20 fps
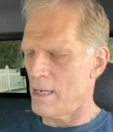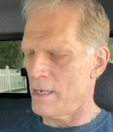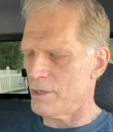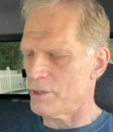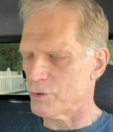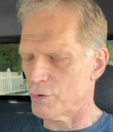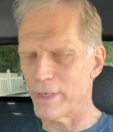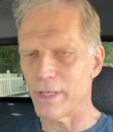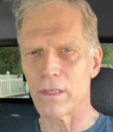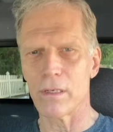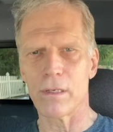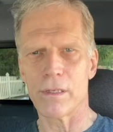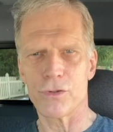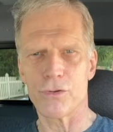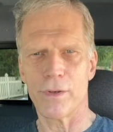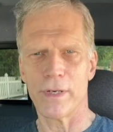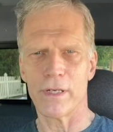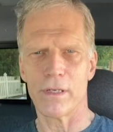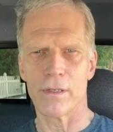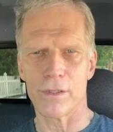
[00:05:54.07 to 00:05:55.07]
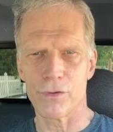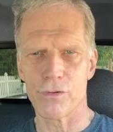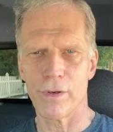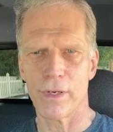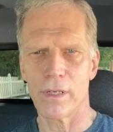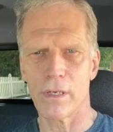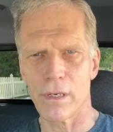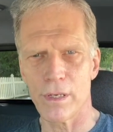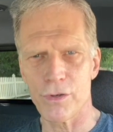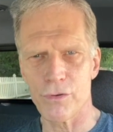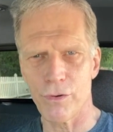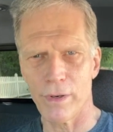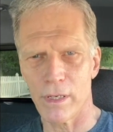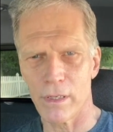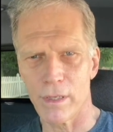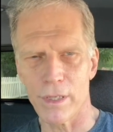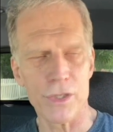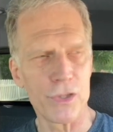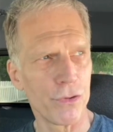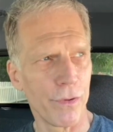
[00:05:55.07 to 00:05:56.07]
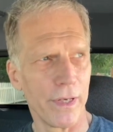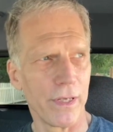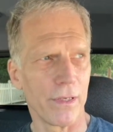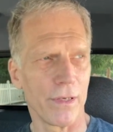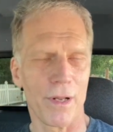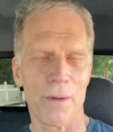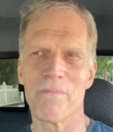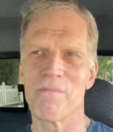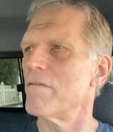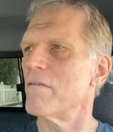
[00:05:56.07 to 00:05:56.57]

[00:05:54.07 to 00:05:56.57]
Drill, drill, drill, drill, drill.